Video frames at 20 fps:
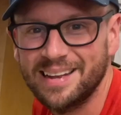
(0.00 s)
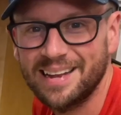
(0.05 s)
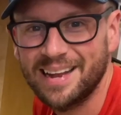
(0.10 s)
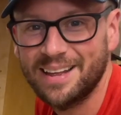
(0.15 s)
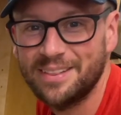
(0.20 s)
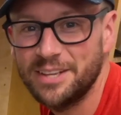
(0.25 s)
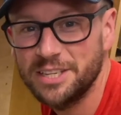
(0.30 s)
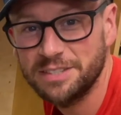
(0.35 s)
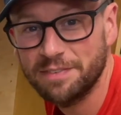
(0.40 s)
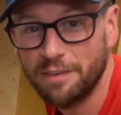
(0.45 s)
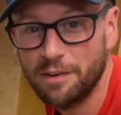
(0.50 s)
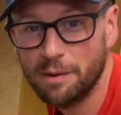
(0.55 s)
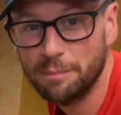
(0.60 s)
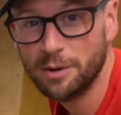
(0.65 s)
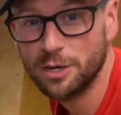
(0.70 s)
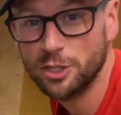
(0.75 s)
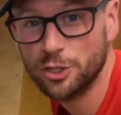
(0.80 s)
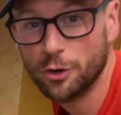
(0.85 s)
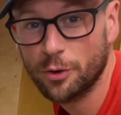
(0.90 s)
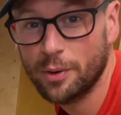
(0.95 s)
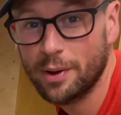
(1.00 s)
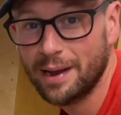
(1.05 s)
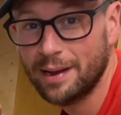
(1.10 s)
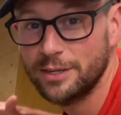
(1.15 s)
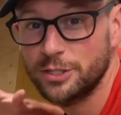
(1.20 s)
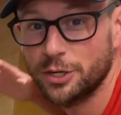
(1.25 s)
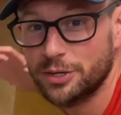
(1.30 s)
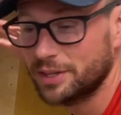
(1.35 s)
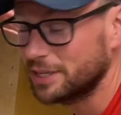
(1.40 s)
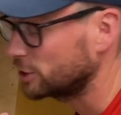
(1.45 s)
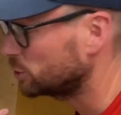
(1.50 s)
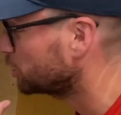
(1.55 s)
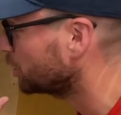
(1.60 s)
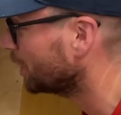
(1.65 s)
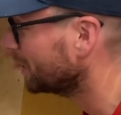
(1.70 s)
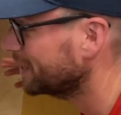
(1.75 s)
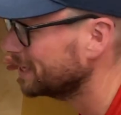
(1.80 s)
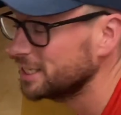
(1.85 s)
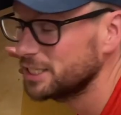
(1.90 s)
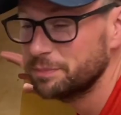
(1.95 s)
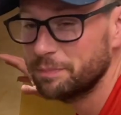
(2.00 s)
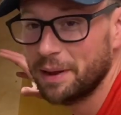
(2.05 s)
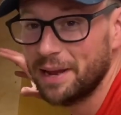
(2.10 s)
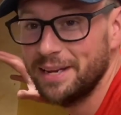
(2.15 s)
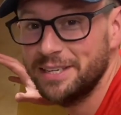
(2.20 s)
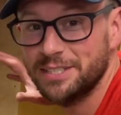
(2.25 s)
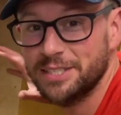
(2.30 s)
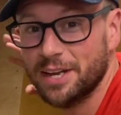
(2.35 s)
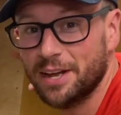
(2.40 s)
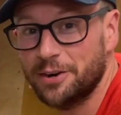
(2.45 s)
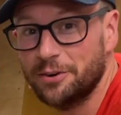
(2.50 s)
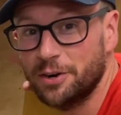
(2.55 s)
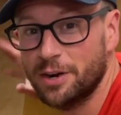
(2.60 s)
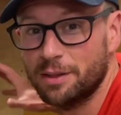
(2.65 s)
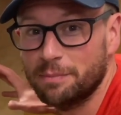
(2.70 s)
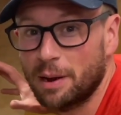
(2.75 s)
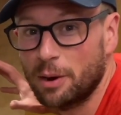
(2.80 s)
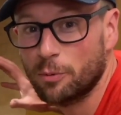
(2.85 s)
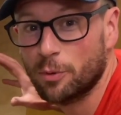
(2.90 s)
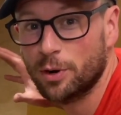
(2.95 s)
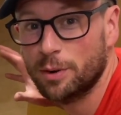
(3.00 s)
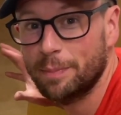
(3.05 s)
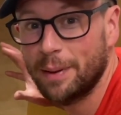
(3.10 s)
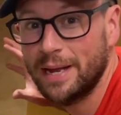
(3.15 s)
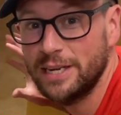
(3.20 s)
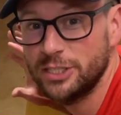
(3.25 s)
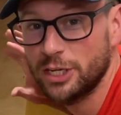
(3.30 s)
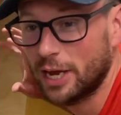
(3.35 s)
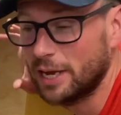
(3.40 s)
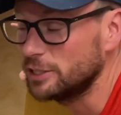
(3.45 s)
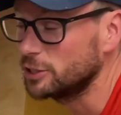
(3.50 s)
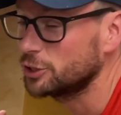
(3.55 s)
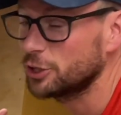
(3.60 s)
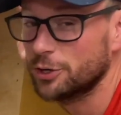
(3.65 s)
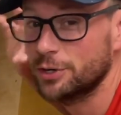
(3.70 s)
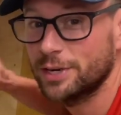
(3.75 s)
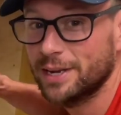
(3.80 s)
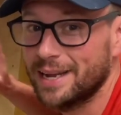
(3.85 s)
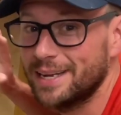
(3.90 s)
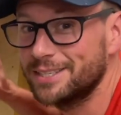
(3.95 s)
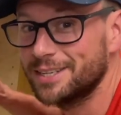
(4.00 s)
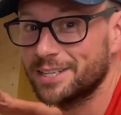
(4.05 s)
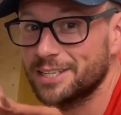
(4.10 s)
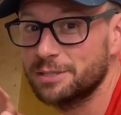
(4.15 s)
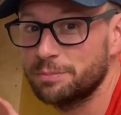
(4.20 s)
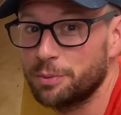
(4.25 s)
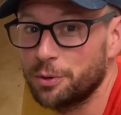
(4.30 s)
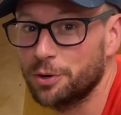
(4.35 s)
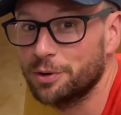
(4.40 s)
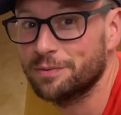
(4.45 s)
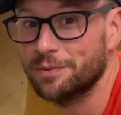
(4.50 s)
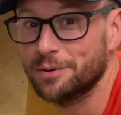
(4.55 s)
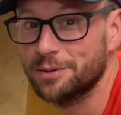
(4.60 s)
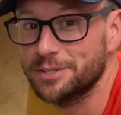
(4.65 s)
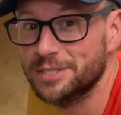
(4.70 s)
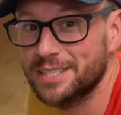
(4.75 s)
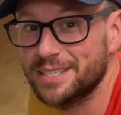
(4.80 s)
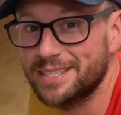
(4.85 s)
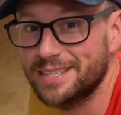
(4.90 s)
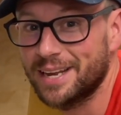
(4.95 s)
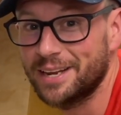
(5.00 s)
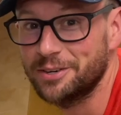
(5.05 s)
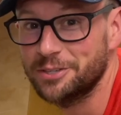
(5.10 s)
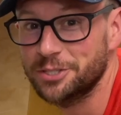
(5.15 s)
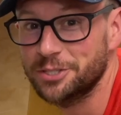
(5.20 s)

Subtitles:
In this video, I'm going to show you how I took the junky space underneath my workbench and turned it into this beautiful Systainer